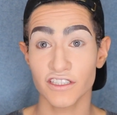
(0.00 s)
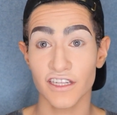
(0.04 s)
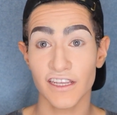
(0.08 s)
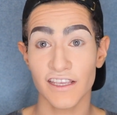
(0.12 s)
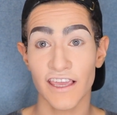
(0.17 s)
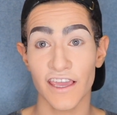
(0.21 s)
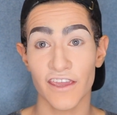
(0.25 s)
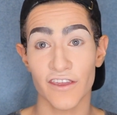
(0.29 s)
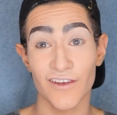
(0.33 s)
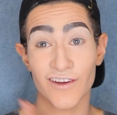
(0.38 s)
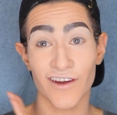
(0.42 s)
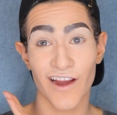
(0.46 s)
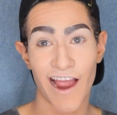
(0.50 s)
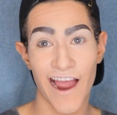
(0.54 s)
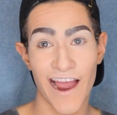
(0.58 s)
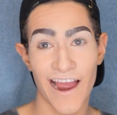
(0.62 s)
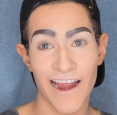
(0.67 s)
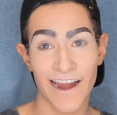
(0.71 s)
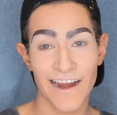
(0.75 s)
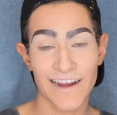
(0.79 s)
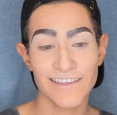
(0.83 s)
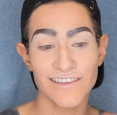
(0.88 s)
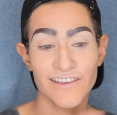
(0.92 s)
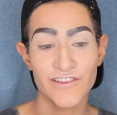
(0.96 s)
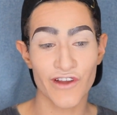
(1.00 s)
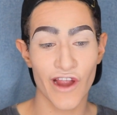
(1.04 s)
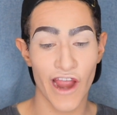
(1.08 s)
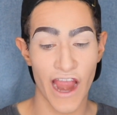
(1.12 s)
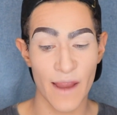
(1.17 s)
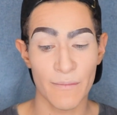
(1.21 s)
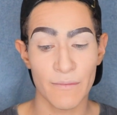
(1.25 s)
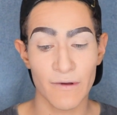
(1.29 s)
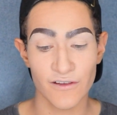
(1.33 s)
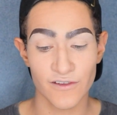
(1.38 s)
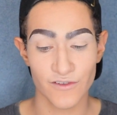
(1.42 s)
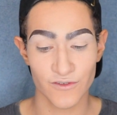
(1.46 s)
to get your eyes and your
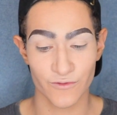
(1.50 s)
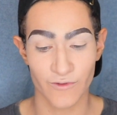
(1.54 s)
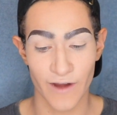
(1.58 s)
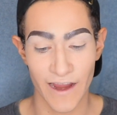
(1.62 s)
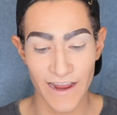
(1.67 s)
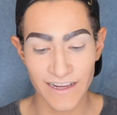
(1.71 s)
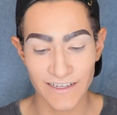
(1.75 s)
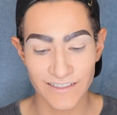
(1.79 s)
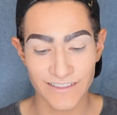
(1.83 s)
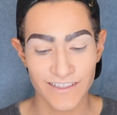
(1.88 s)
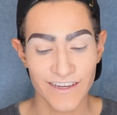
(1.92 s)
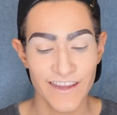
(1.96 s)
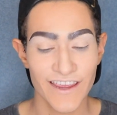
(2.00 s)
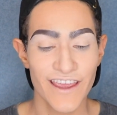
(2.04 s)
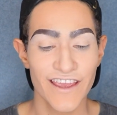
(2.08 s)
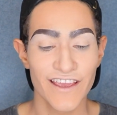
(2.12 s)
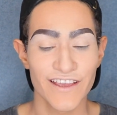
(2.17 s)
eyebrows right.